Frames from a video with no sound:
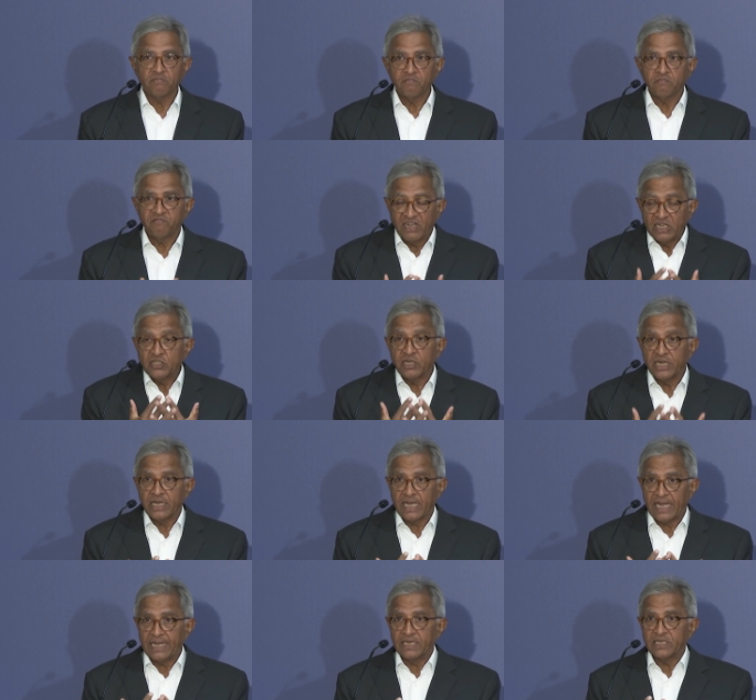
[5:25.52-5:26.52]

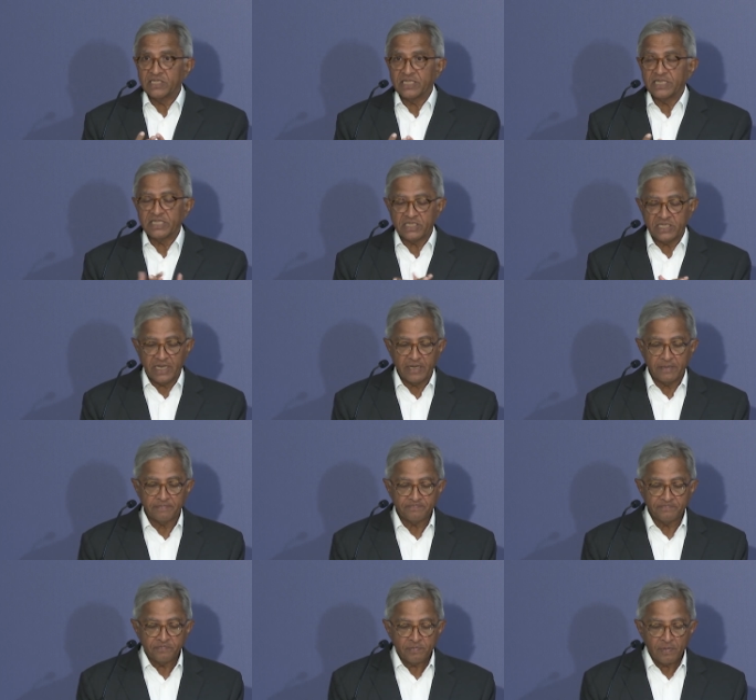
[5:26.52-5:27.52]
functioning island city-state,
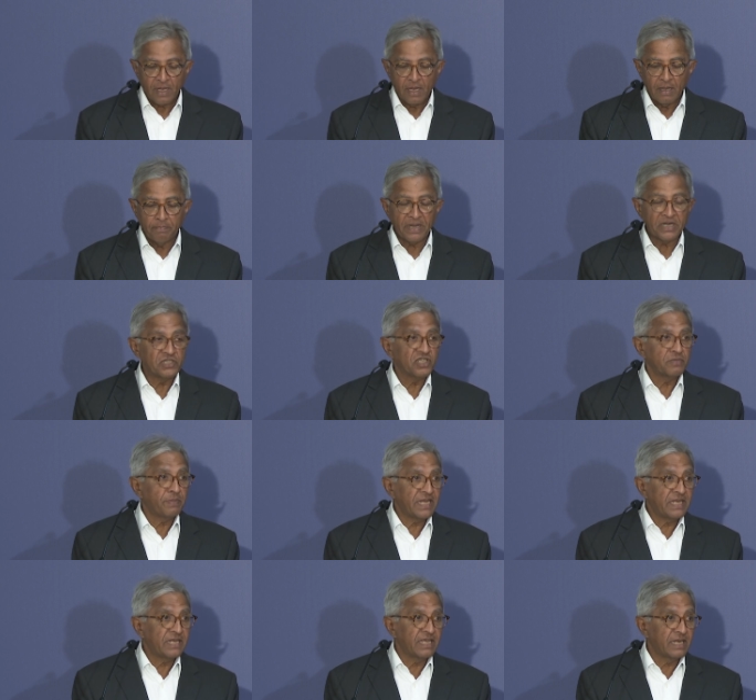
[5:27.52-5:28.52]

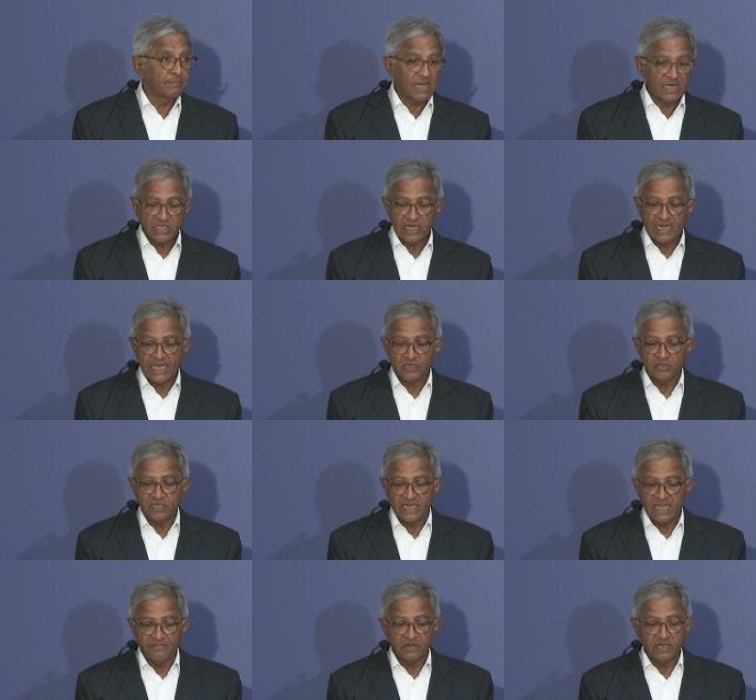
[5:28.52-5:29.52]
participating in
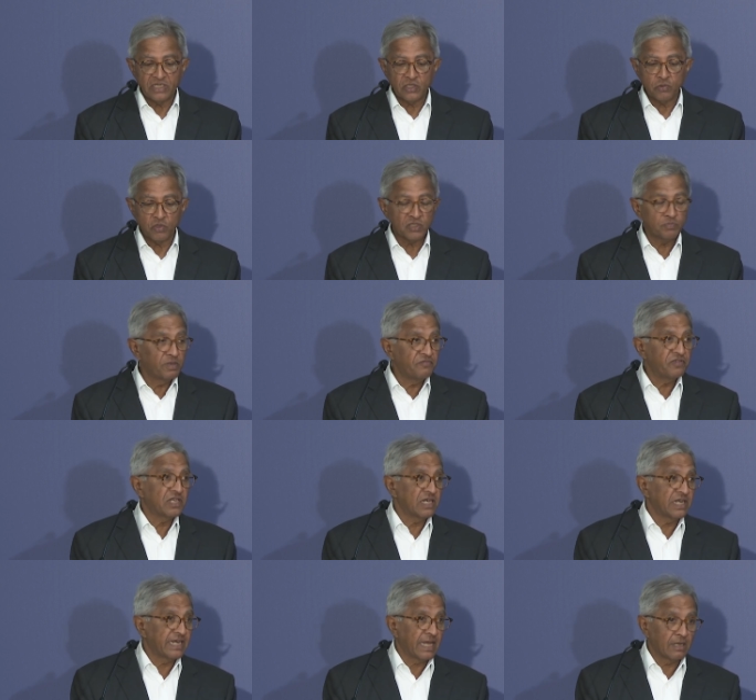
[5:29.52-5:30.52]
multilateral governance was
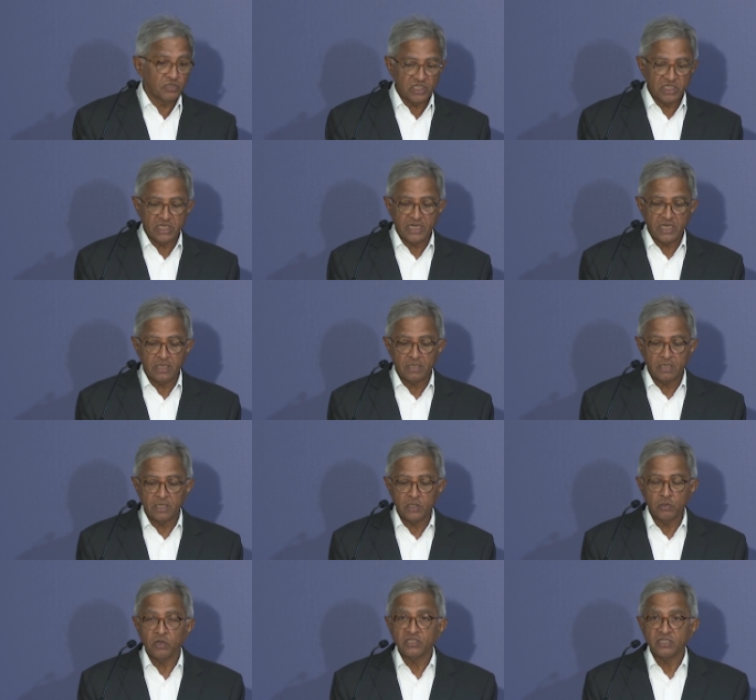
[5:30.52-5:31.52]
pivotal in our journey
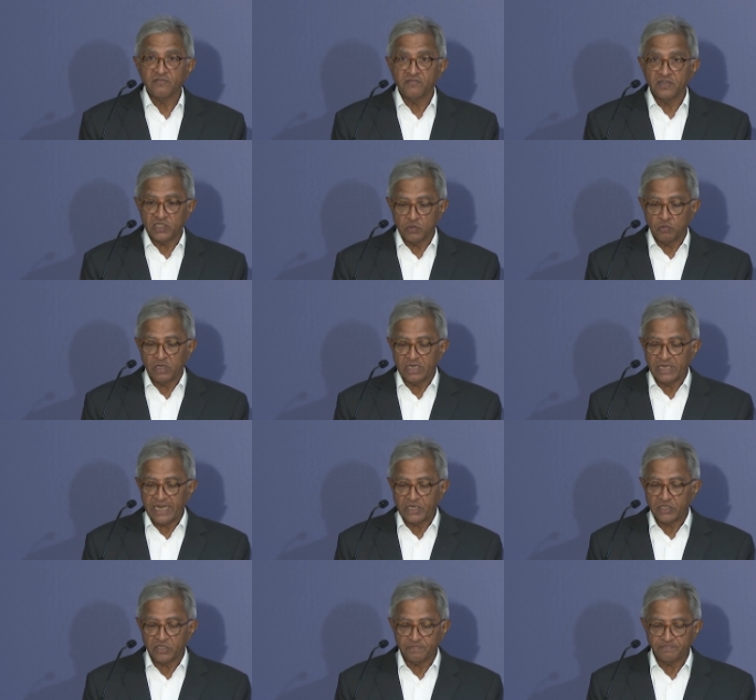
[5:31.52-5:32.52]
towards a first world
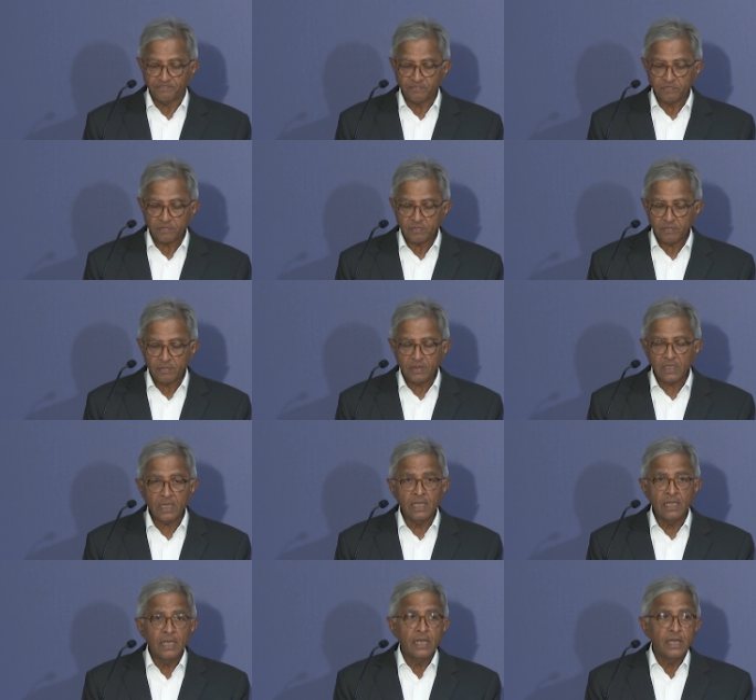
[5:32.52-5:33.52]
nation.
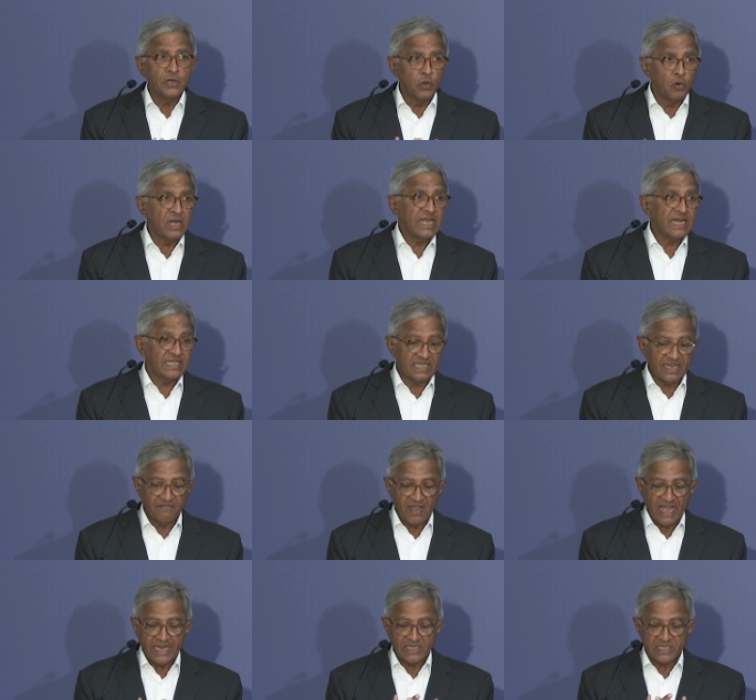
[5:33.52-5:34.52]
Noeleen has
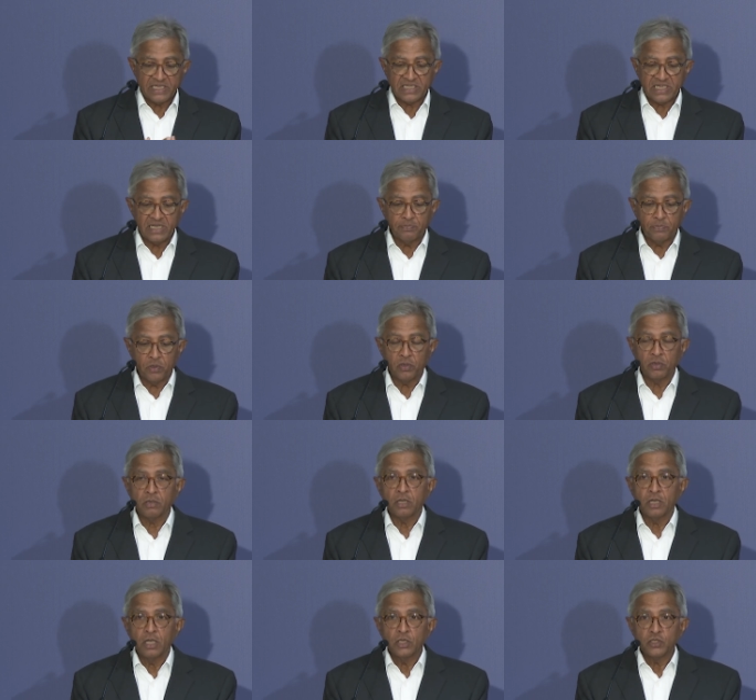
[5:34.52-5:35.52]
advised that Singapore
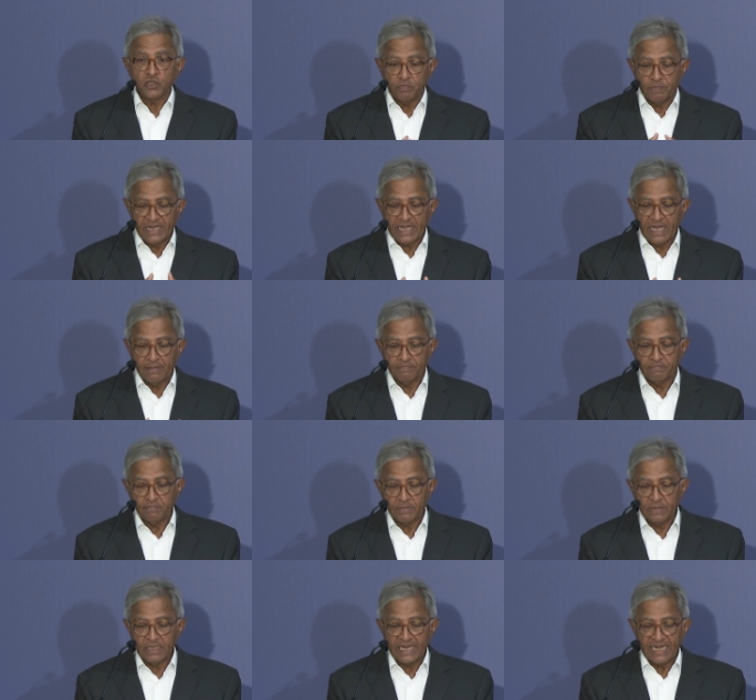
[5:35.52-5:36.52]
should
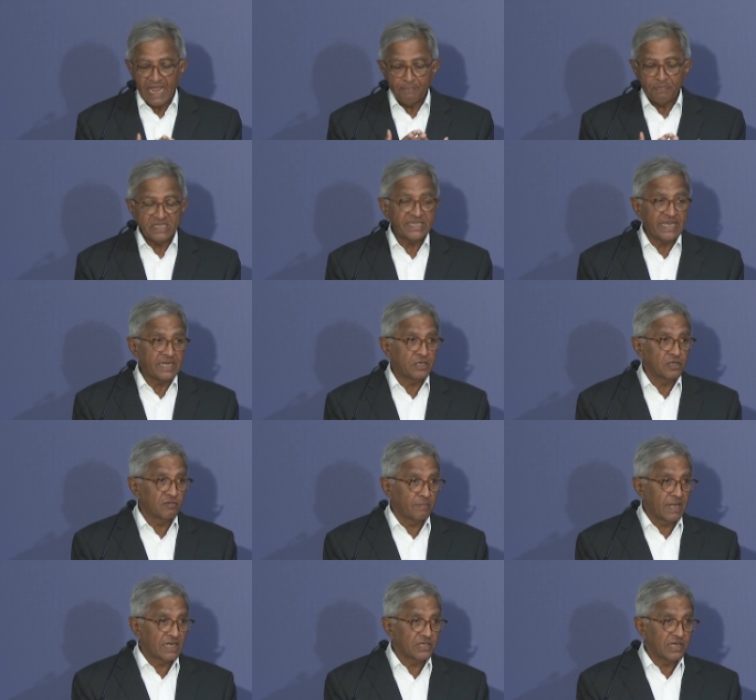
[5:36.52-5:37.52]
become an epicenter
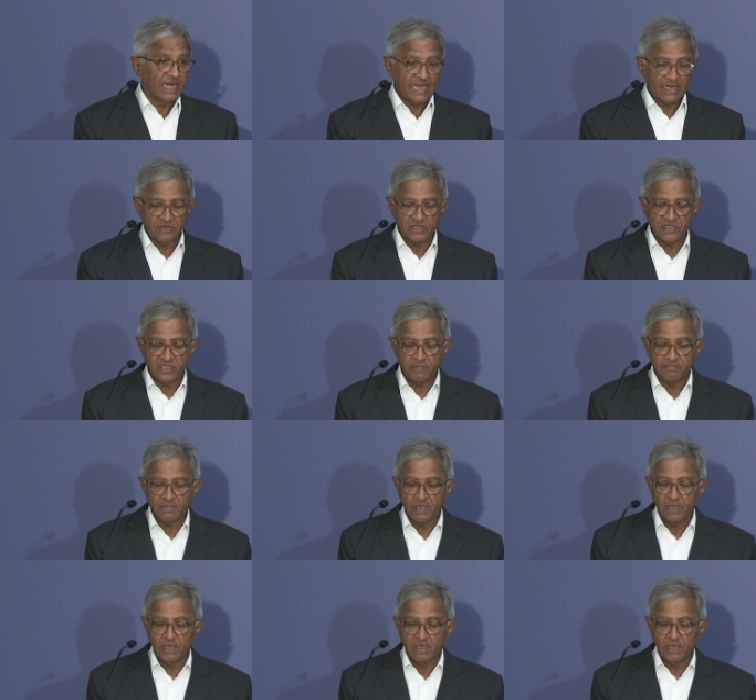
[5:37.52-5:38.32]
of multilateralism